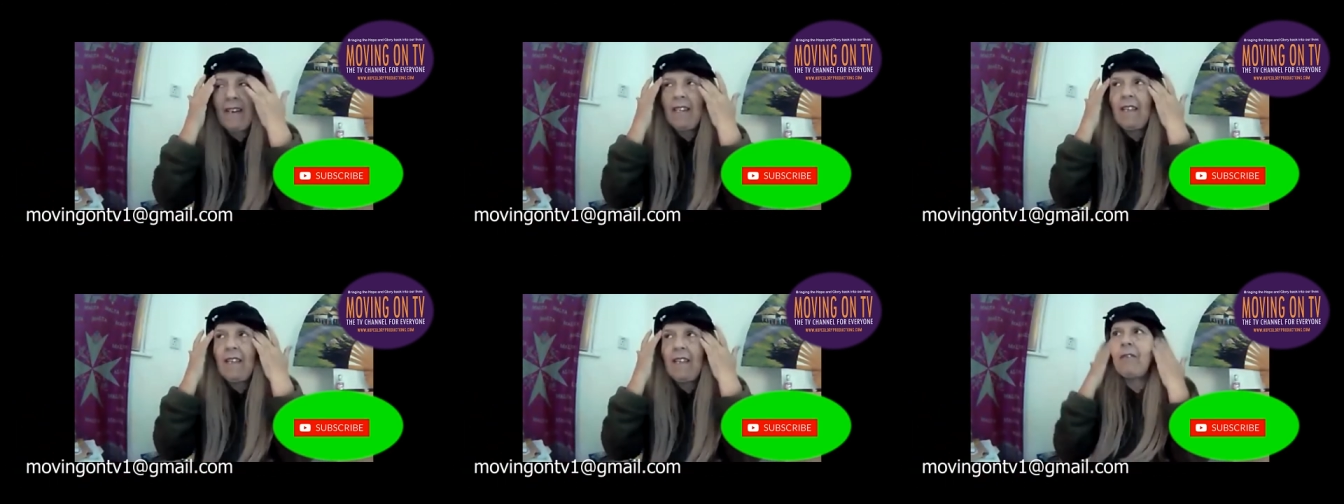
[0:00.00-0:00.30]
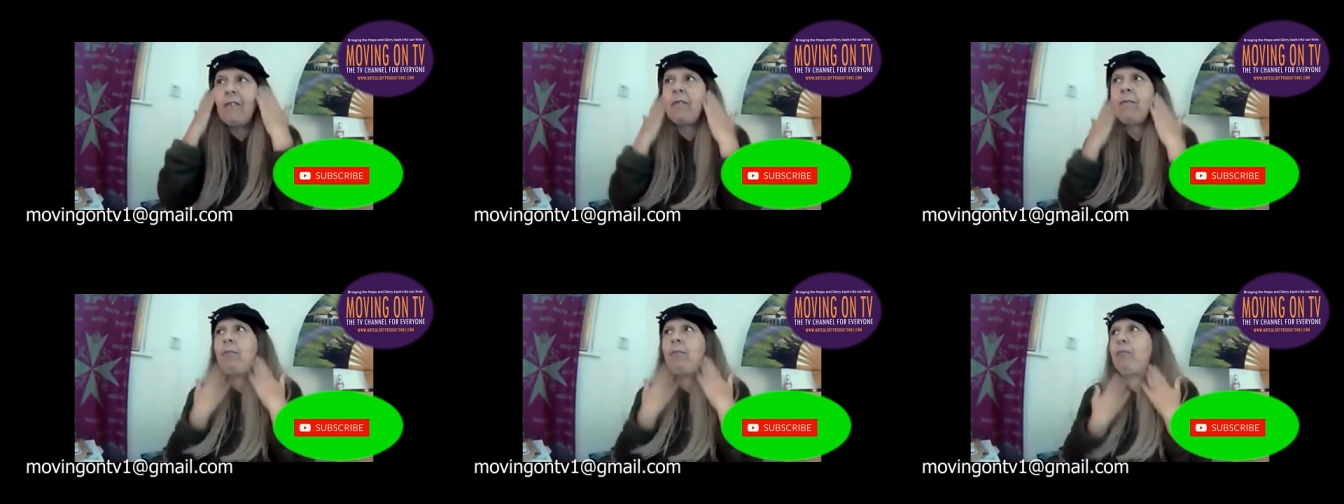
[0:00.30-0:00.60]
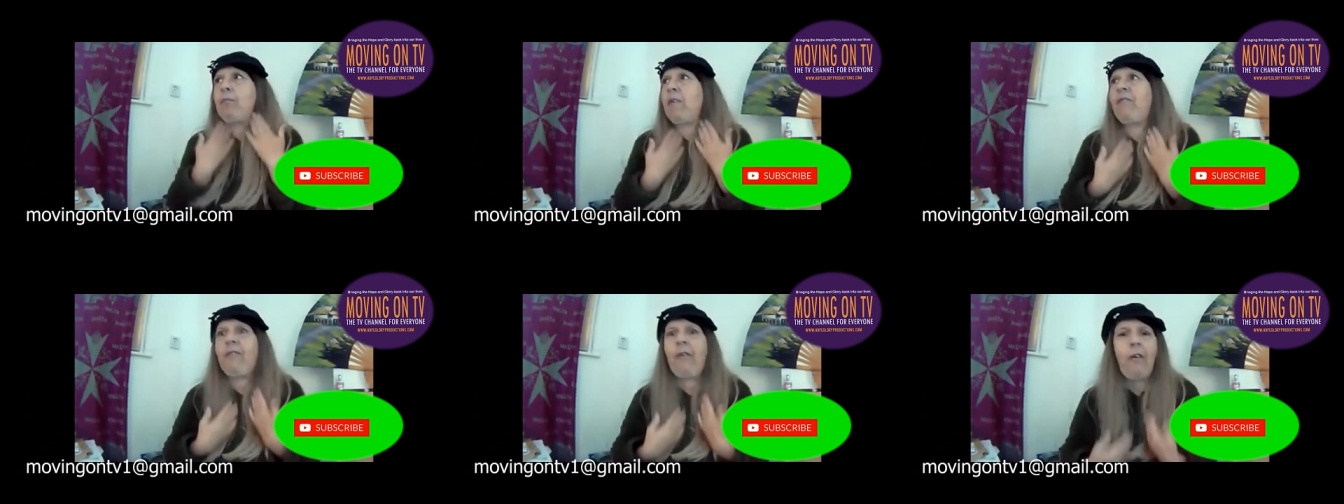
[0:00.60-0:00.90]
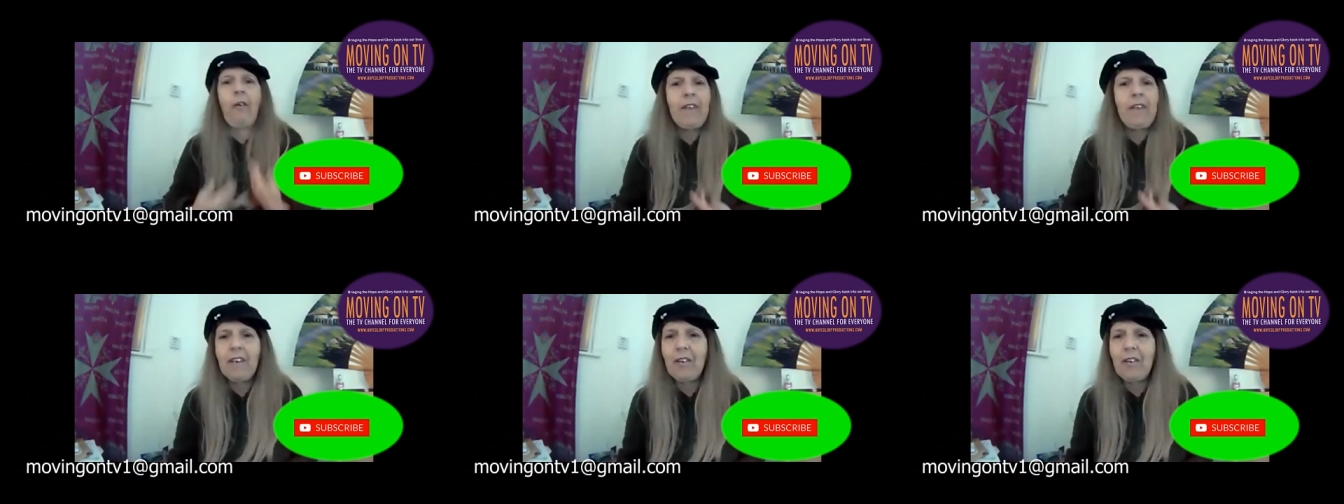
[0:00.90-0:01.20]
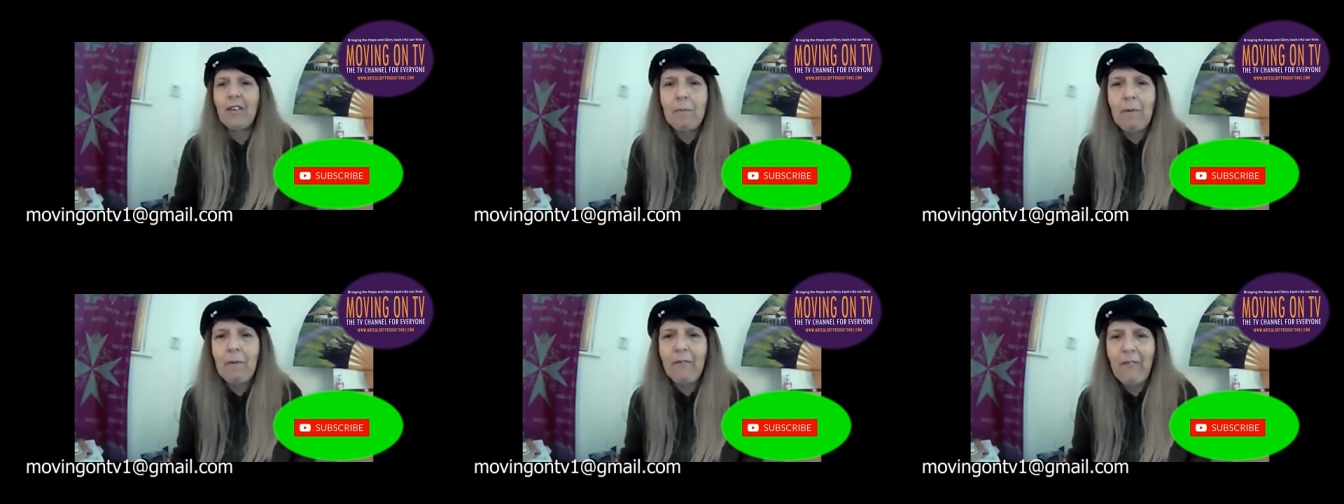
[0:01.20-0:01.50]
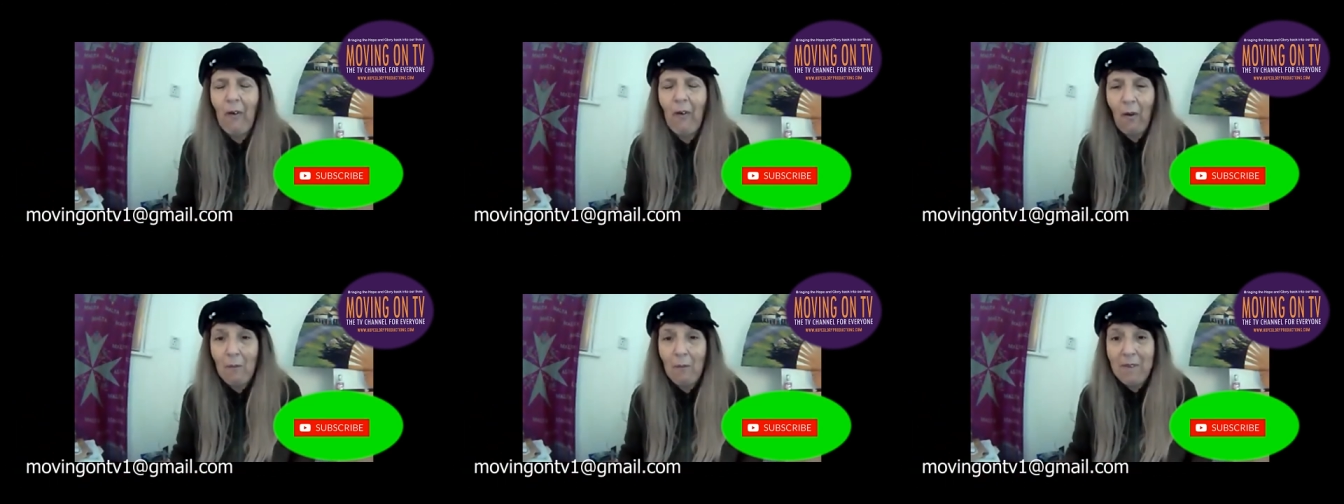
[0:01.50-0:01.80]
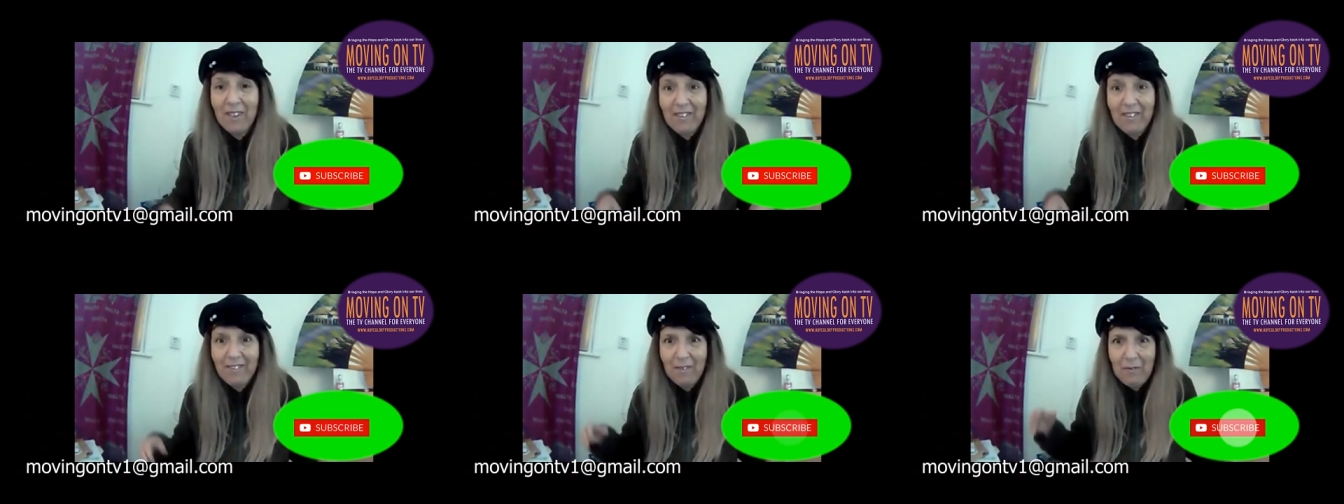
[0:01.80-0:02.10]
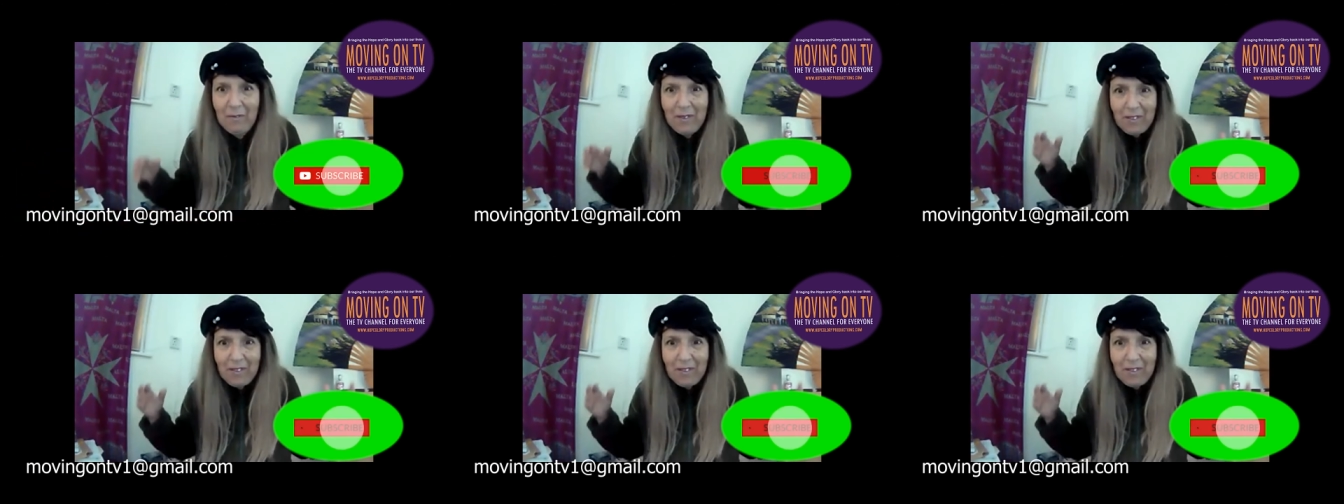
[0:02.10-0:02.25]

And even before you couldn't perform because it